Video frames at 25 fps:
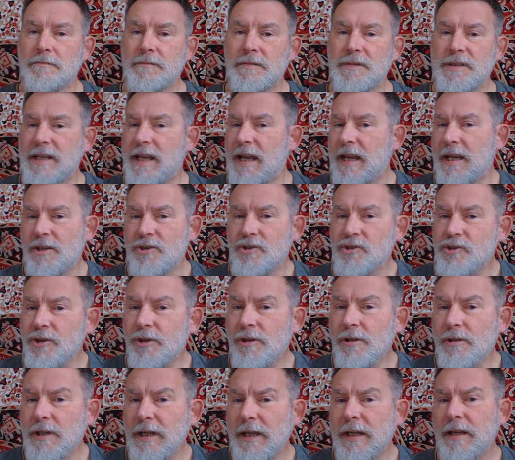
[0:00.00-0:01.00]

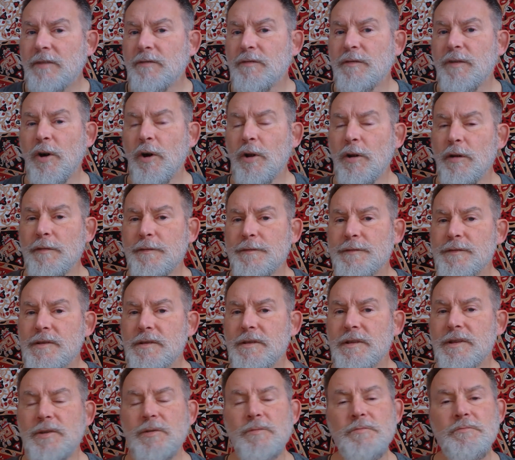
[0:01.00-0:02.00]
danger involved.
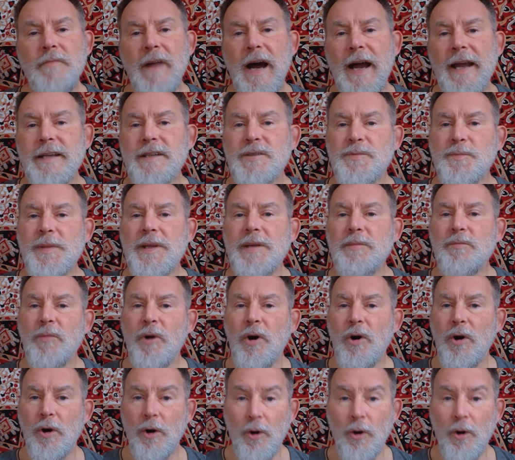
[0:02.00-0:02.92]
You might be more